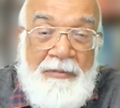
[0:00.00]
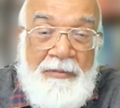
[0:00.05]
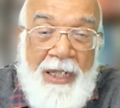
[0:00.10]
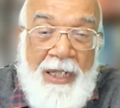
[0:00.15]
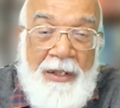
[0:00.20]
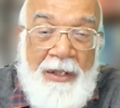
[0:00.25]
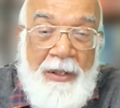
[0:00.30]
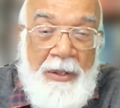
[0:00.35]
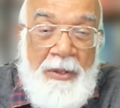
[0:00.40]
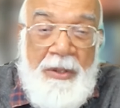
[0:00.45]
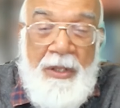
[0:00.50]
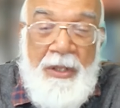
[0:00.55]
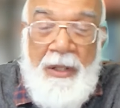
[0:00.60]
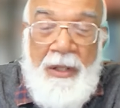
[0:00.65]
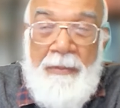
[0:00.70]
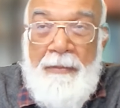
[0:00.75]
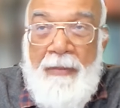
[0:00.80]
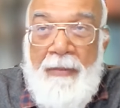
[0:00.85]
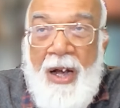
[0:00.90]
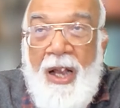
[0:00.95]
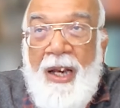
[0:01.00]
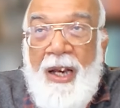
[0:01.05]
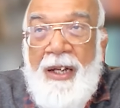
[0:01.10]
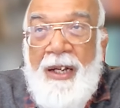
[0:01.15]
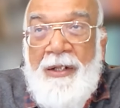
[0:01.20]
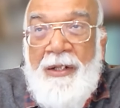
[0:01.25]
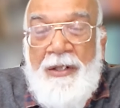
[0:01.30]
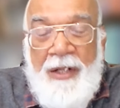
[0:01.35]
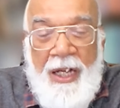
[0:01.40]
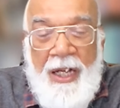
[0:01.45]
Because the
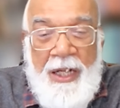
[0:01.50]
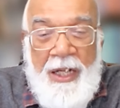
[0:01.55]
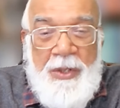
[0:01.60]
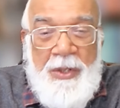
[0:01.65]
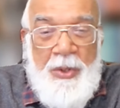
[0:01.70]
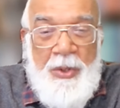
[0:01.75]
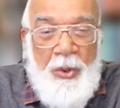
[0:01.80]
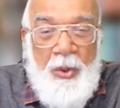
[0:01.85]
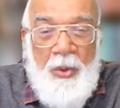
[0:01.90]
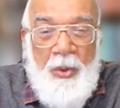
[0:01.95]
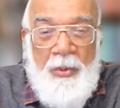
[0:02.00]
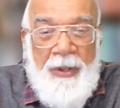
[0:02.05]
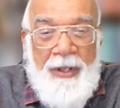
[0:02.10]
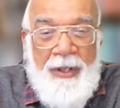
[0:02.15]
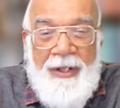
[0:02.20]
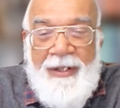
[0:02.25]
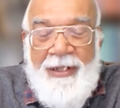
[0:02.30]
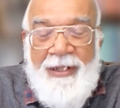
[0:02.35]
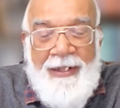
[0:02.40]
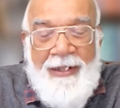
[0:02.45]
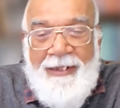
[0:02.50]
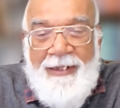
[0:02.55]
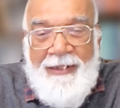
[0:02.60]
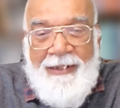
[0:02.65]
mind takes over